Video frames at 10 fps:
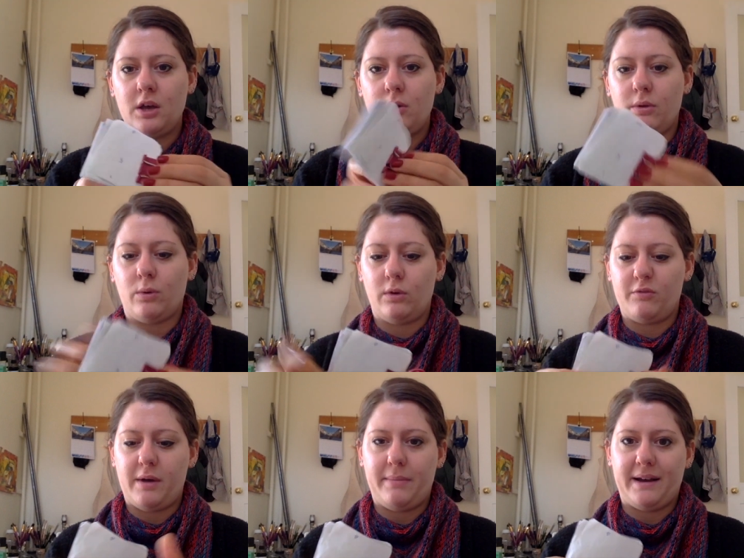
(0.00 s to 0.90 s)
with all of
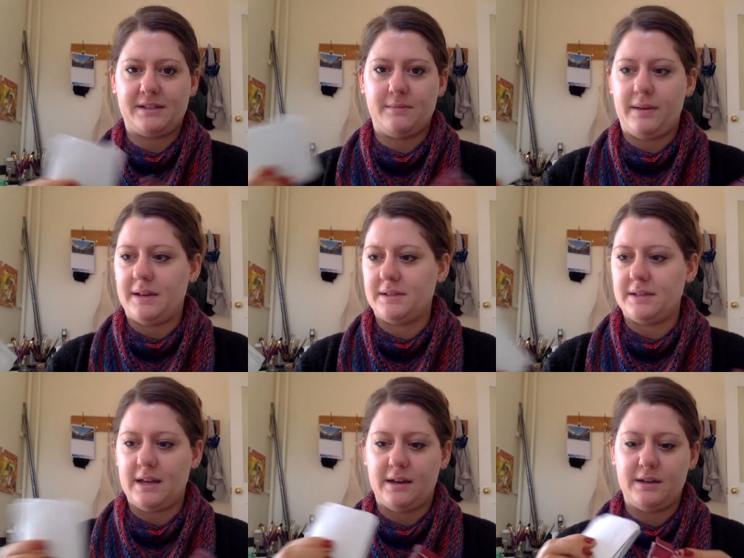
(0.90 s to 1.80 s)
my pattern pieces
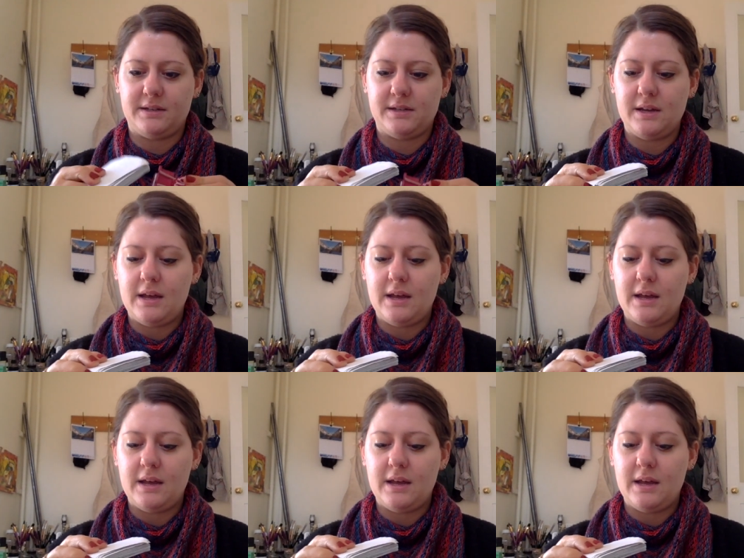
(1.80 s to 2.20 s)
in it.